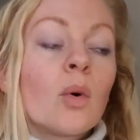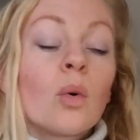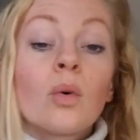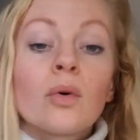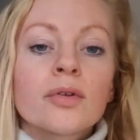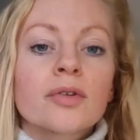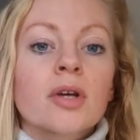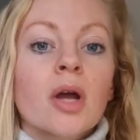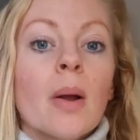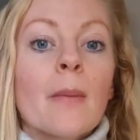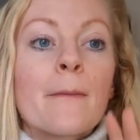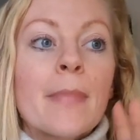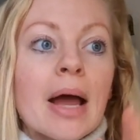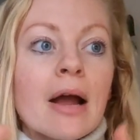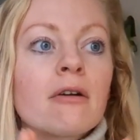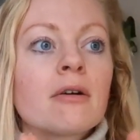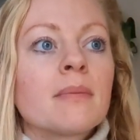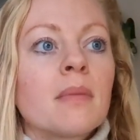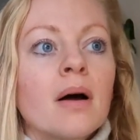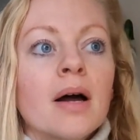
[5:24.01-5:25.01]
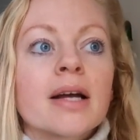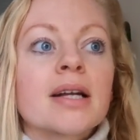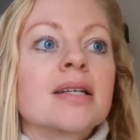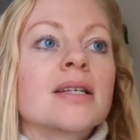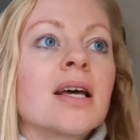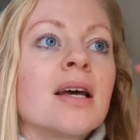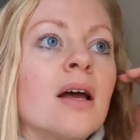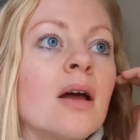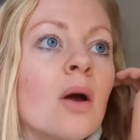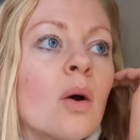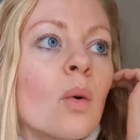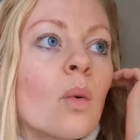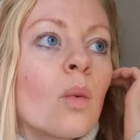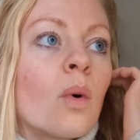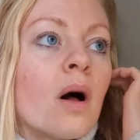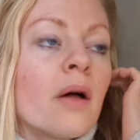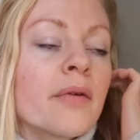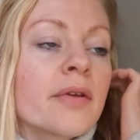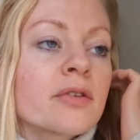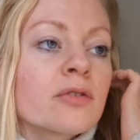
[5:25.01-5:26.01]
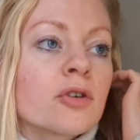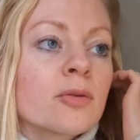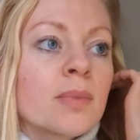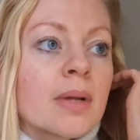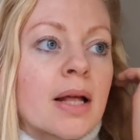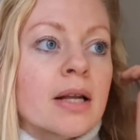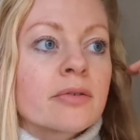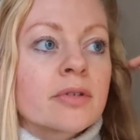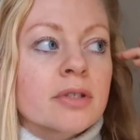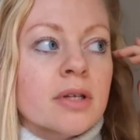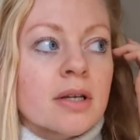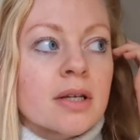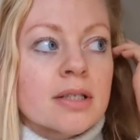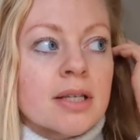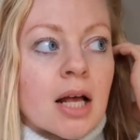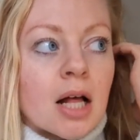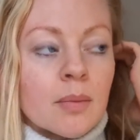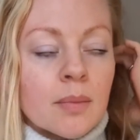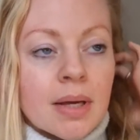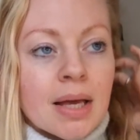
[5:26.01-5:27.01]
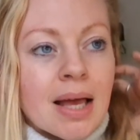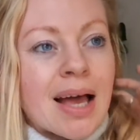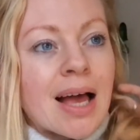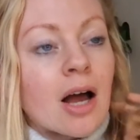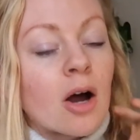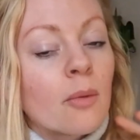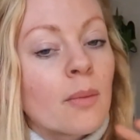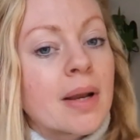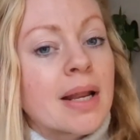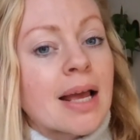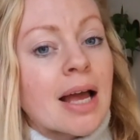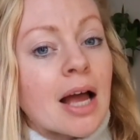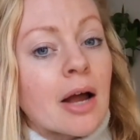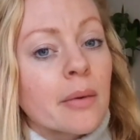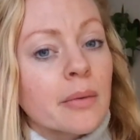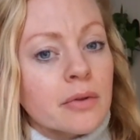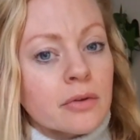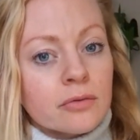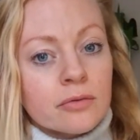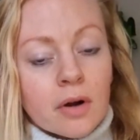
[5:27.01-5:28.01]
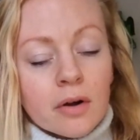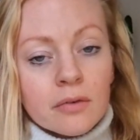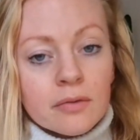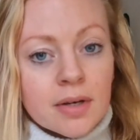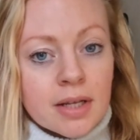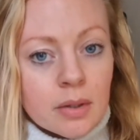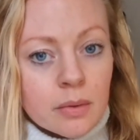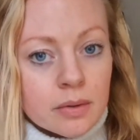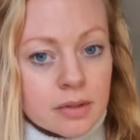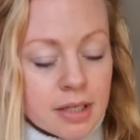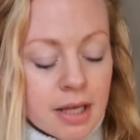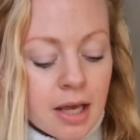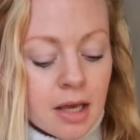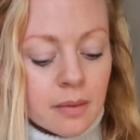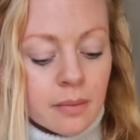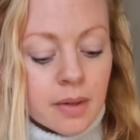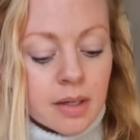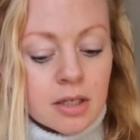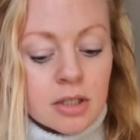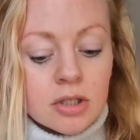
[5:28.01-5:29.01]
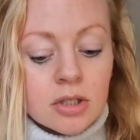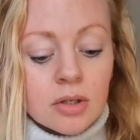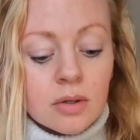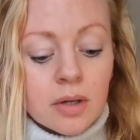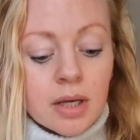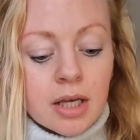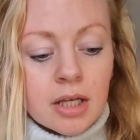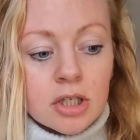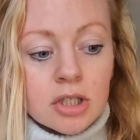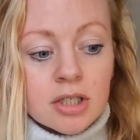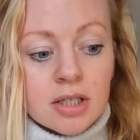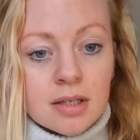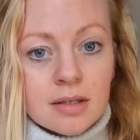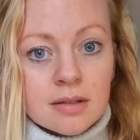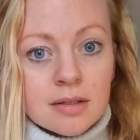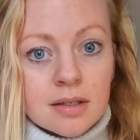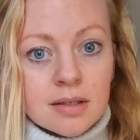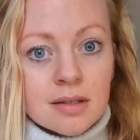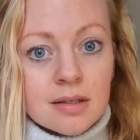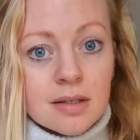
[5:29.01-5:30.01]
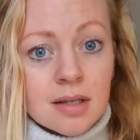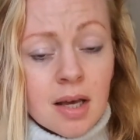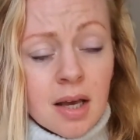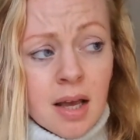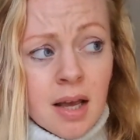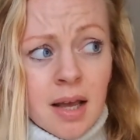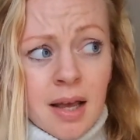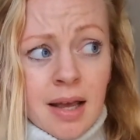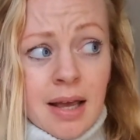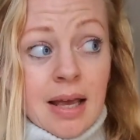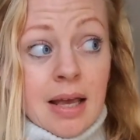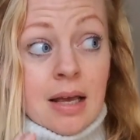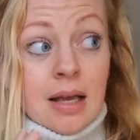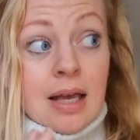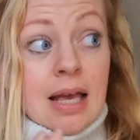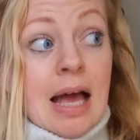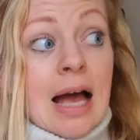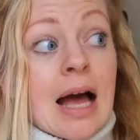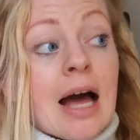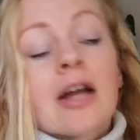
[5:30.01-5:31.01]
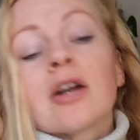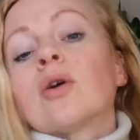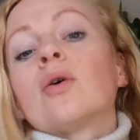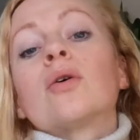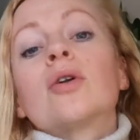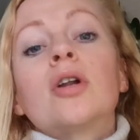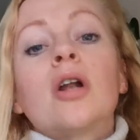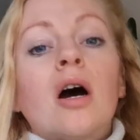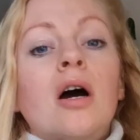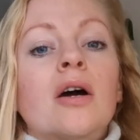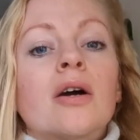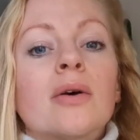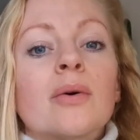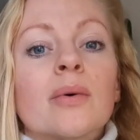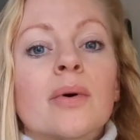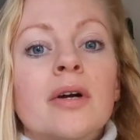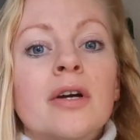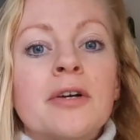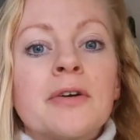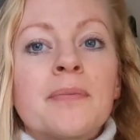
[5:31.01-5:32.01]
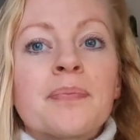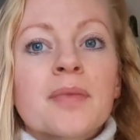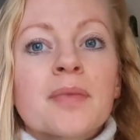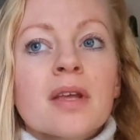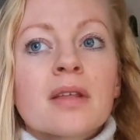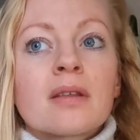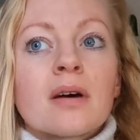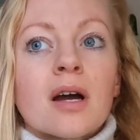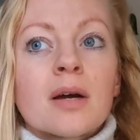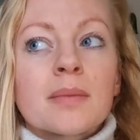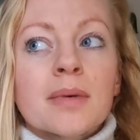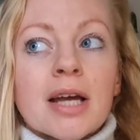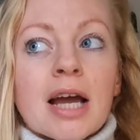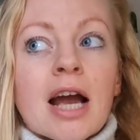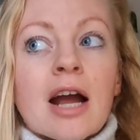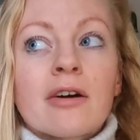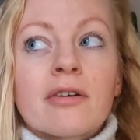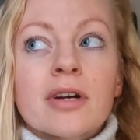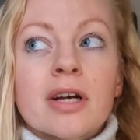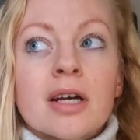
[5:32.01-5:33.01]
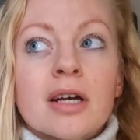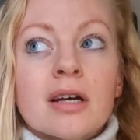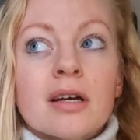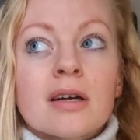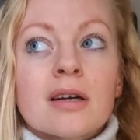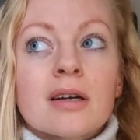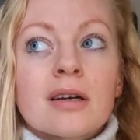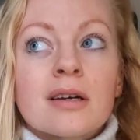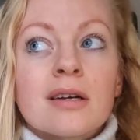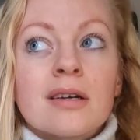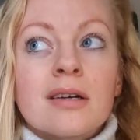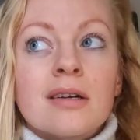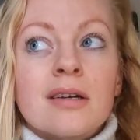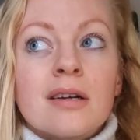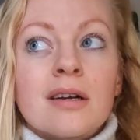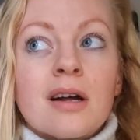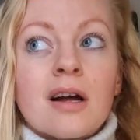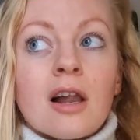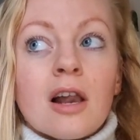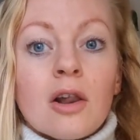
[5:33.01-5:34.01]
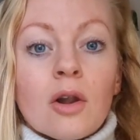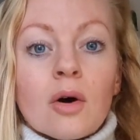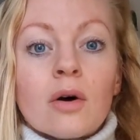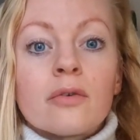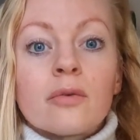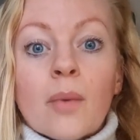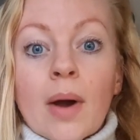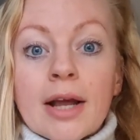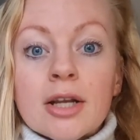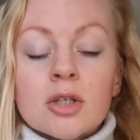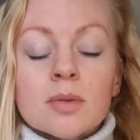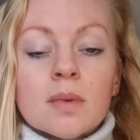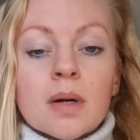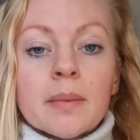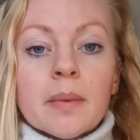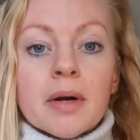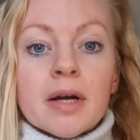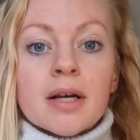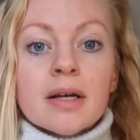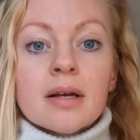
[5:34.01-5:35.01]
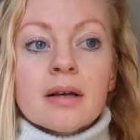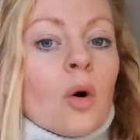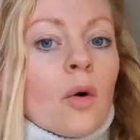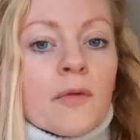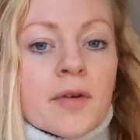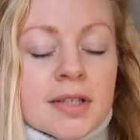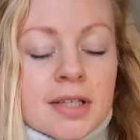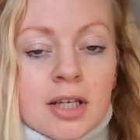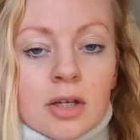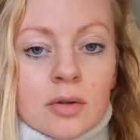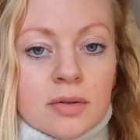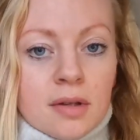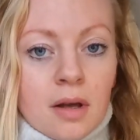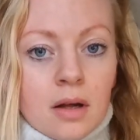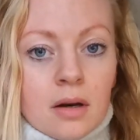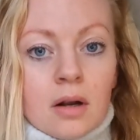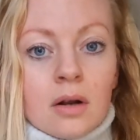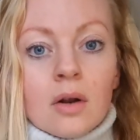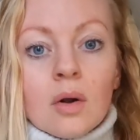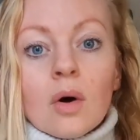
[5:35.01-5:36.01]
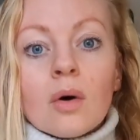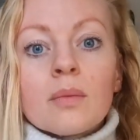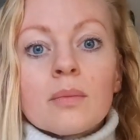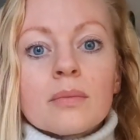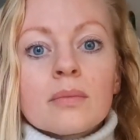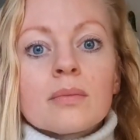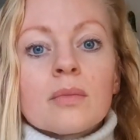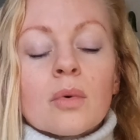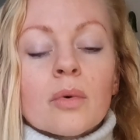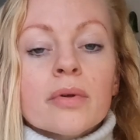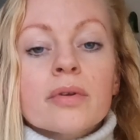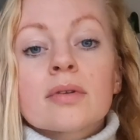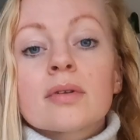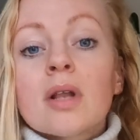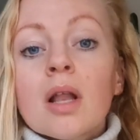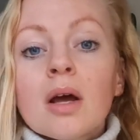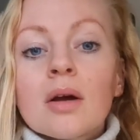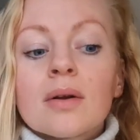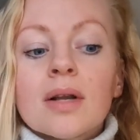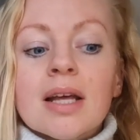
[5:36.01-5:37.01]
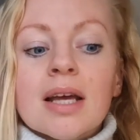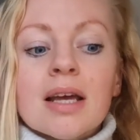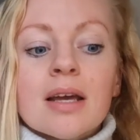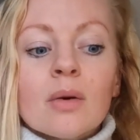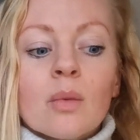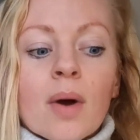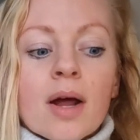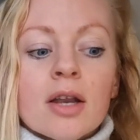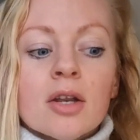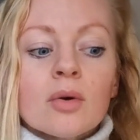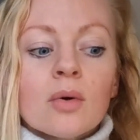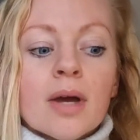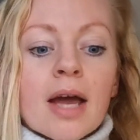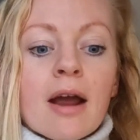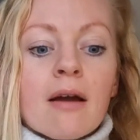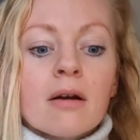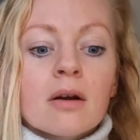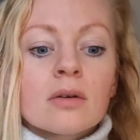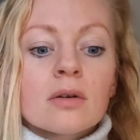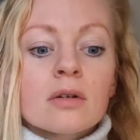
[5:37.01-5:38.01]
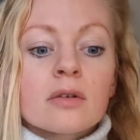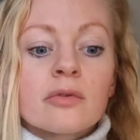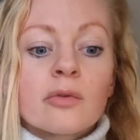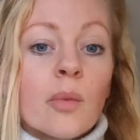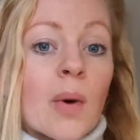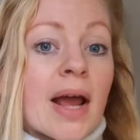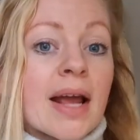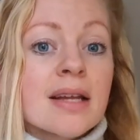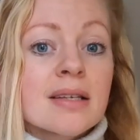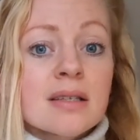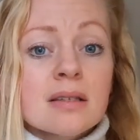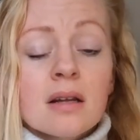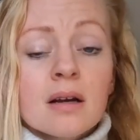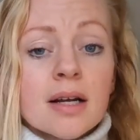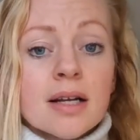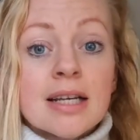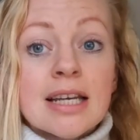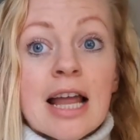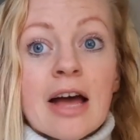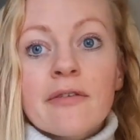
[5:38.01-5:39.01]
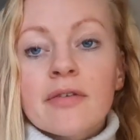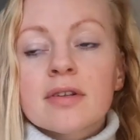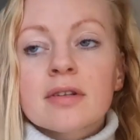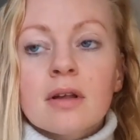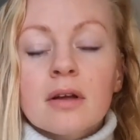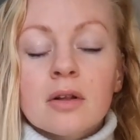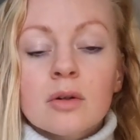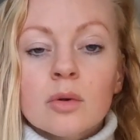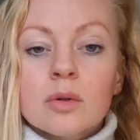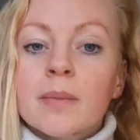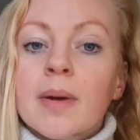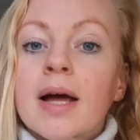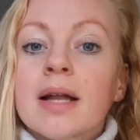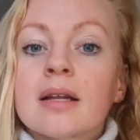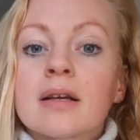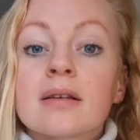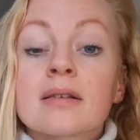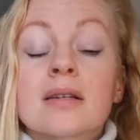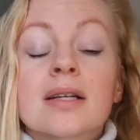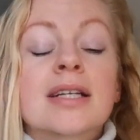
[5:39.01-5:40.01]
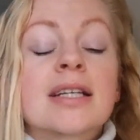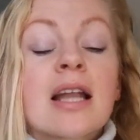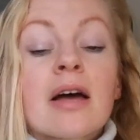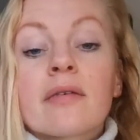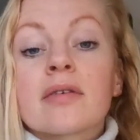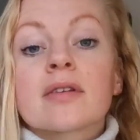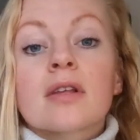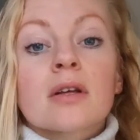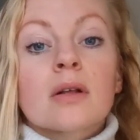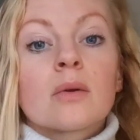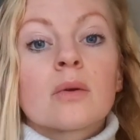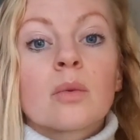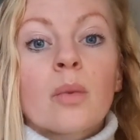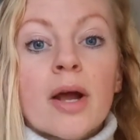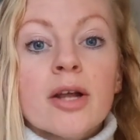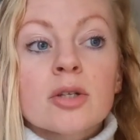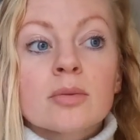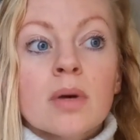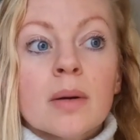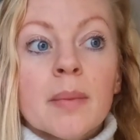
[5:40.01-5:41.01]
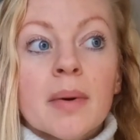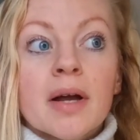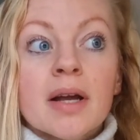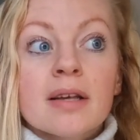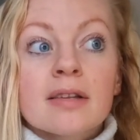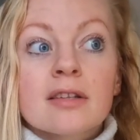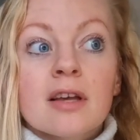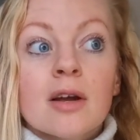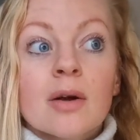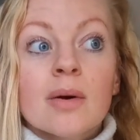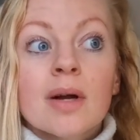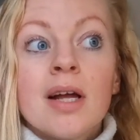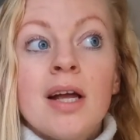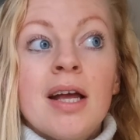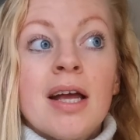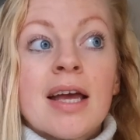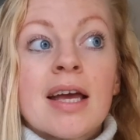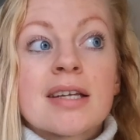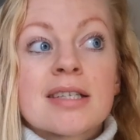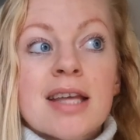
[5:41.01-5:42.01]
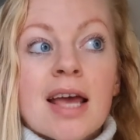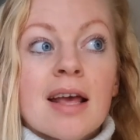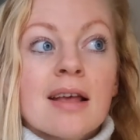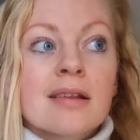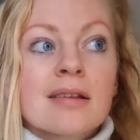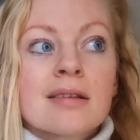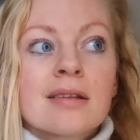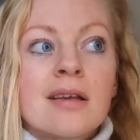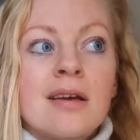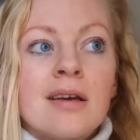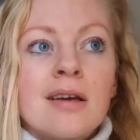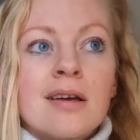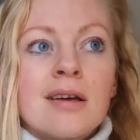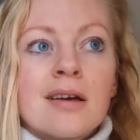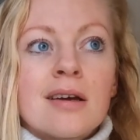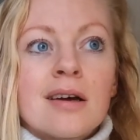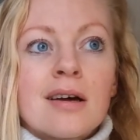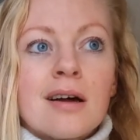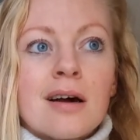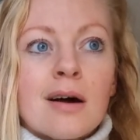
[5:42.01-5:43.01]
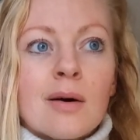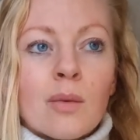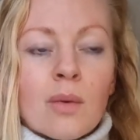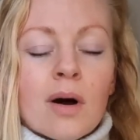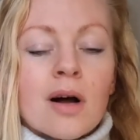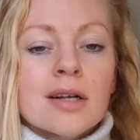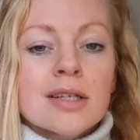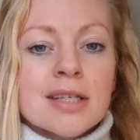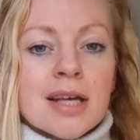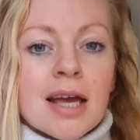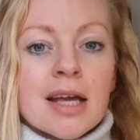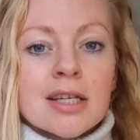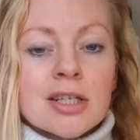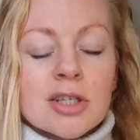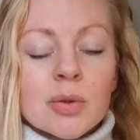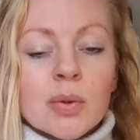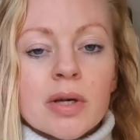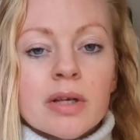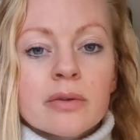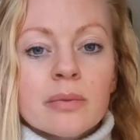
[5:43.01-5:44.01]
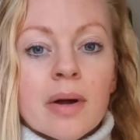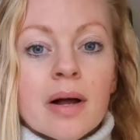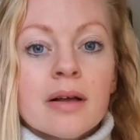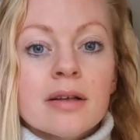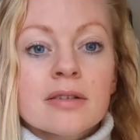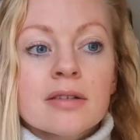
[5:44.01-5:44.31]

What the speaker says: Also, bear in mind, while this route planner is going to tell me how many hours roughly it will take me to do each distance, it cannot know that I'm carrying a lot of weight on my bike. Obviously, you cycle a lot more slowly when you're carrying a lot of weight, and I never cycle with panniers and I never cycle with weight on my bike, so it takes a while to get into it as well.